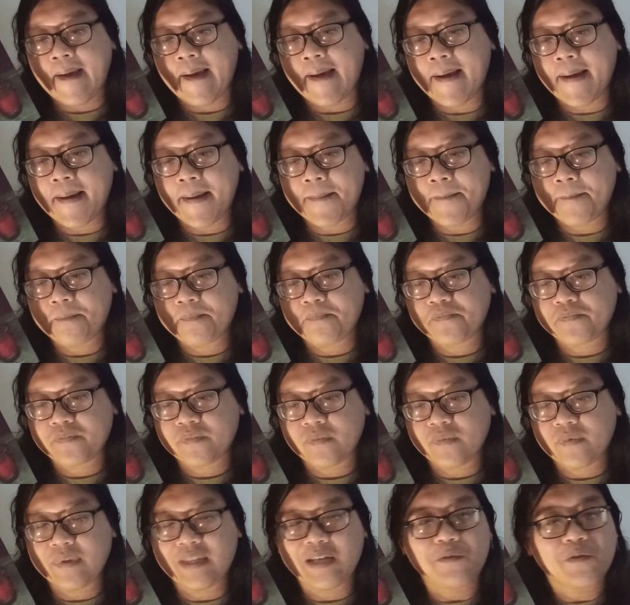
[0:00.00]
um,
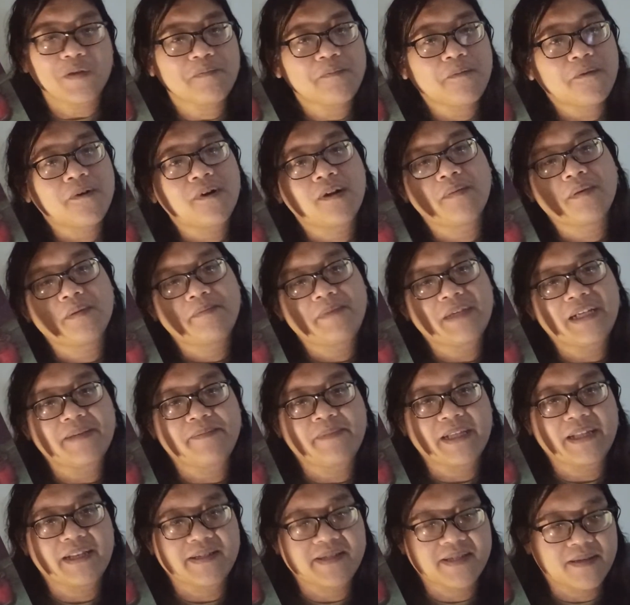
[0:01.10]
they would probably
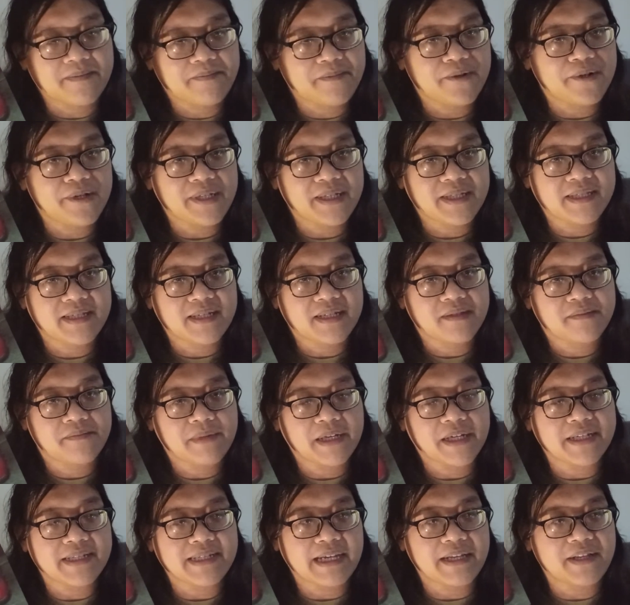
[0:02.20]
be disappointed,
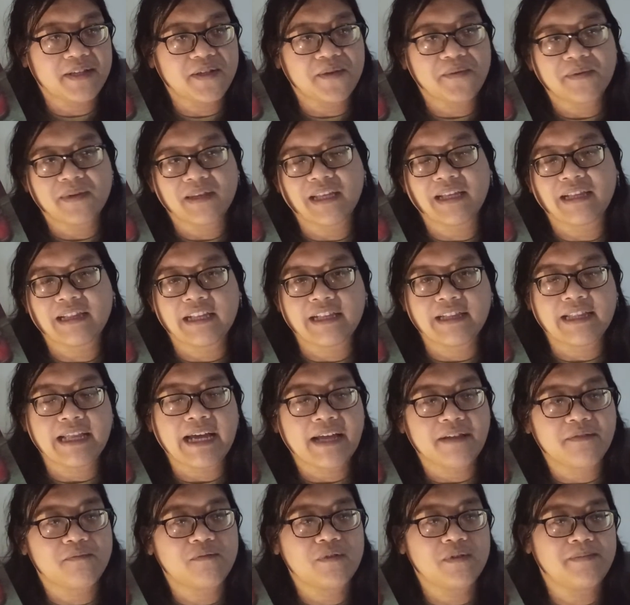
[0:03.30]
because I don't think that
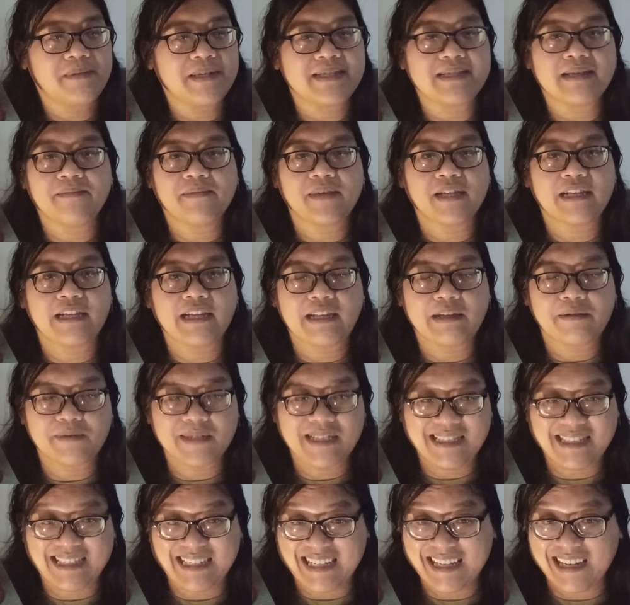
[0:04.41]
that would be something that they
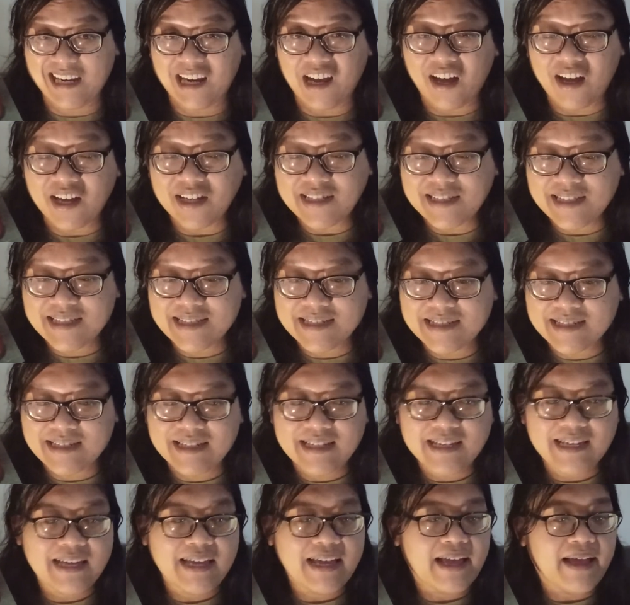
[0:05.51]
would see a lot,
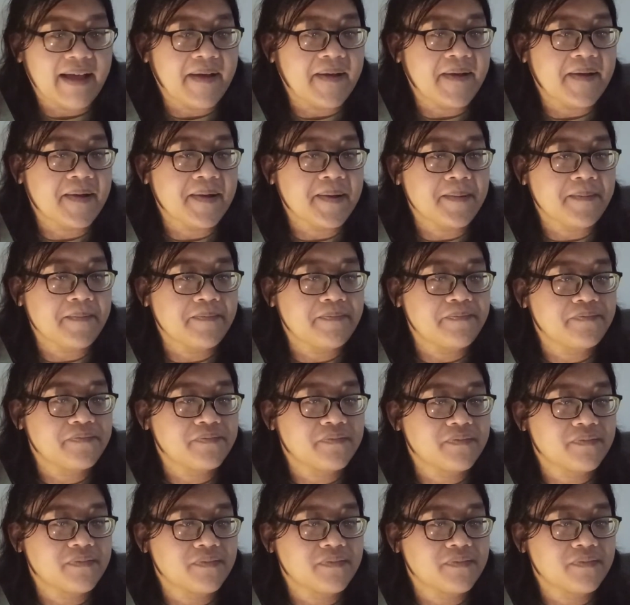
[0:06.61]
um,